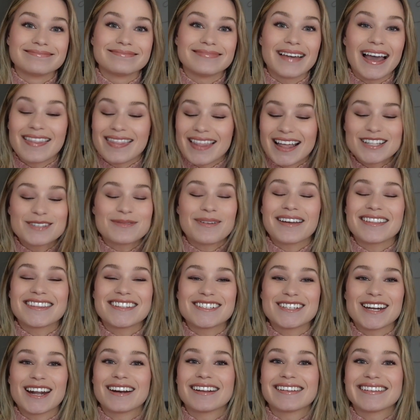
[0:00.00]
And that's why this
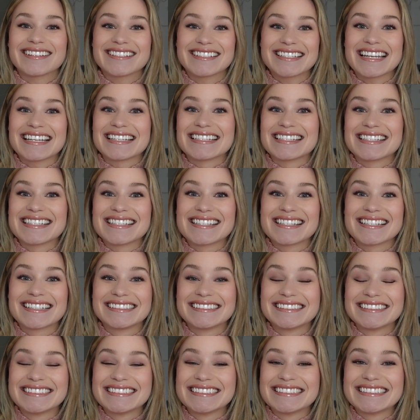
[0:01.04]
channel exists.
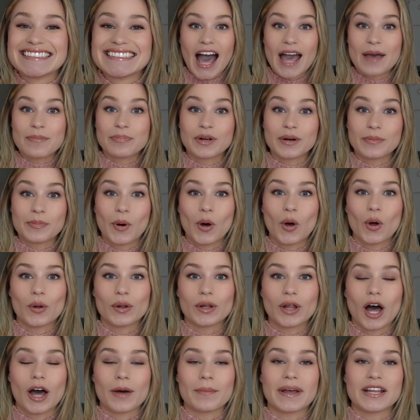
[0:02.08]
I put a
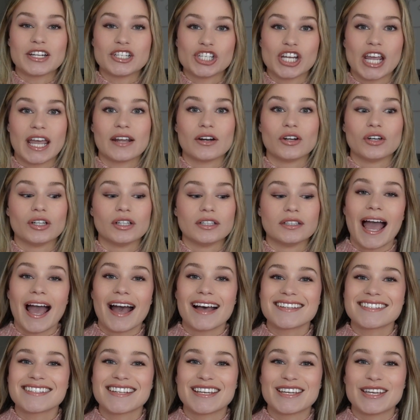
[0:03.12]
poll on my channel
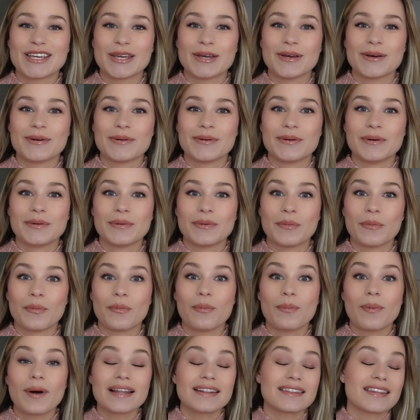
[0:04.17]
asking you
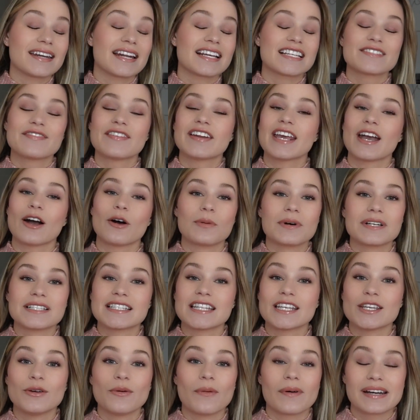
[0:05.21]
what the next video was
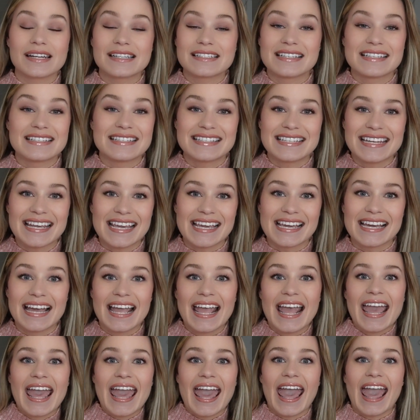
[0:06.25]
that you wanted to see,
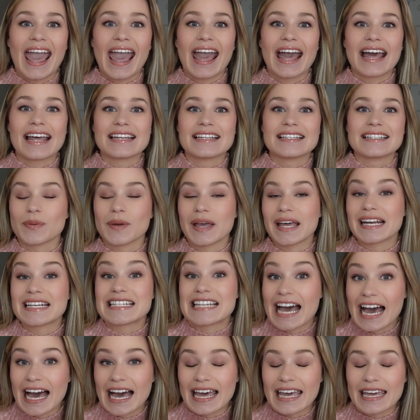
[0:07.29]
and we had a
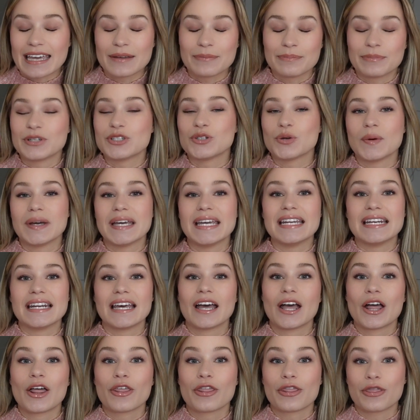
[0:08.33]
tie between
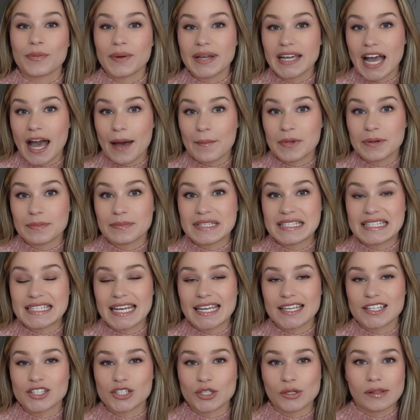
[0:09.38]
3 common
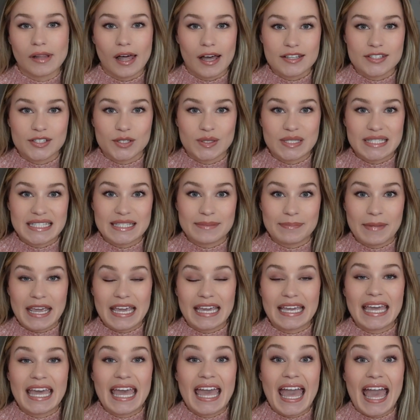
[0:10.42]
mistakes new law students
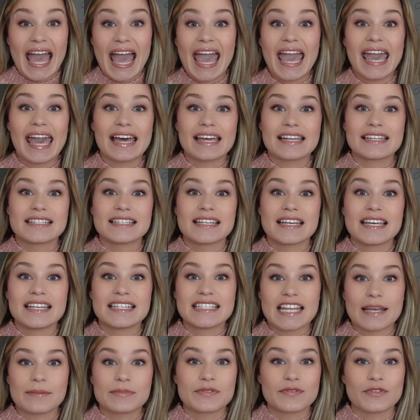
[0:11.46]
make and
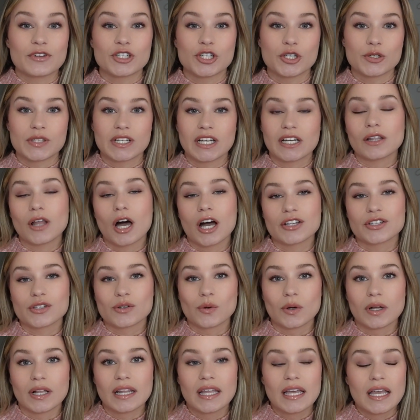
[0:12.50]
tips for choosing a law
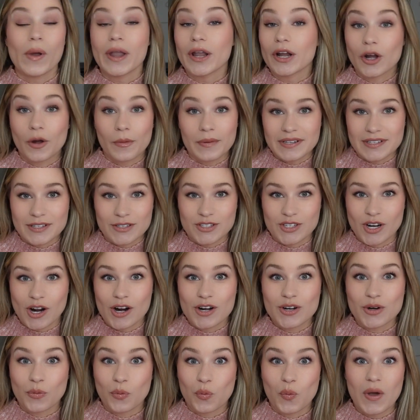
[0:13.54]
school. We are going to
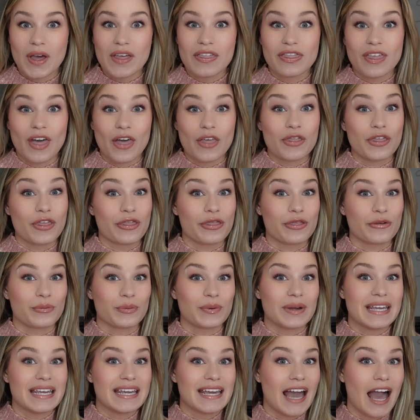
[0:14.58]
start with
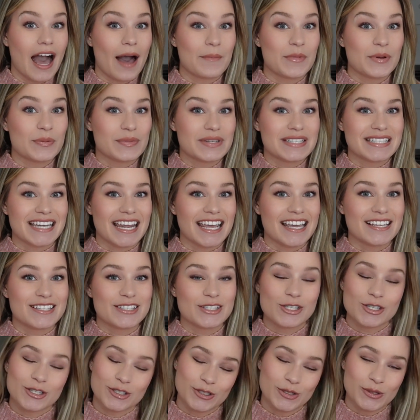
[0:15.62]
3 common
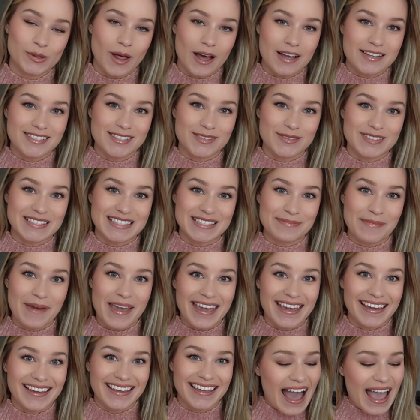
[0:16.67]
mistakes new law students
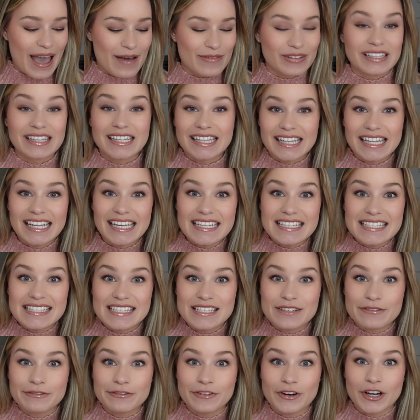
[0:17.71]
make. I have a
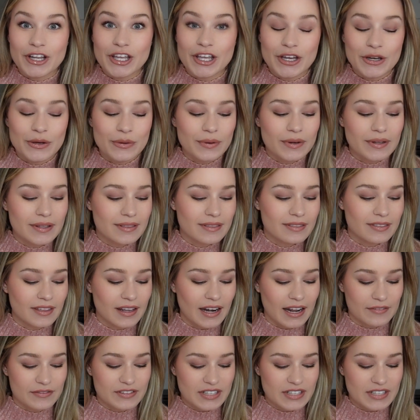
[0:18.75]
list for you that I've